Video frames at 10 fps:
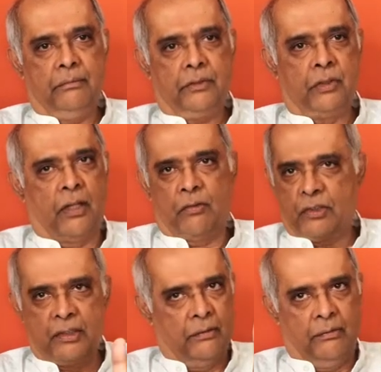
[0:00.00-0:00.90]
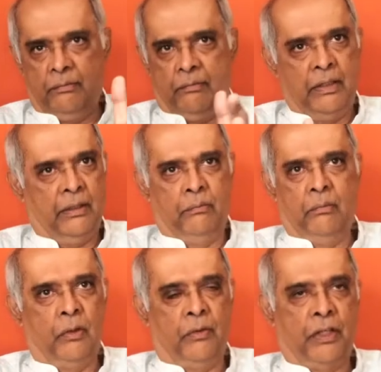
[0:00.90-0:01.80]
so that was the
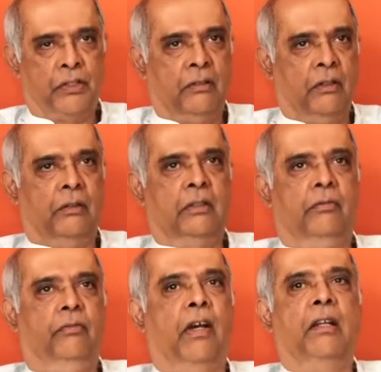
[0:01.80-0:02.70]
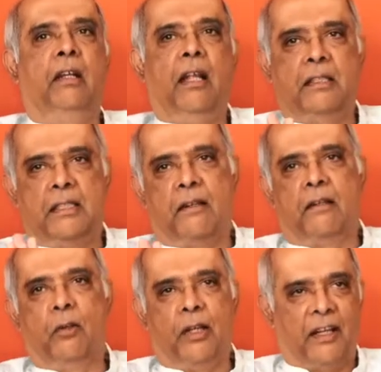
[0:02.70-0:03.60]
main motivation. Finally, I
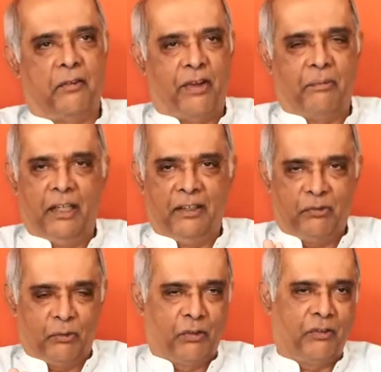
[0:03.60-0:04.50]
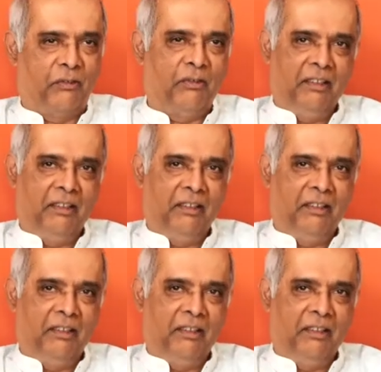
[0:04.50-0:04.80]
started looking at family, if you want to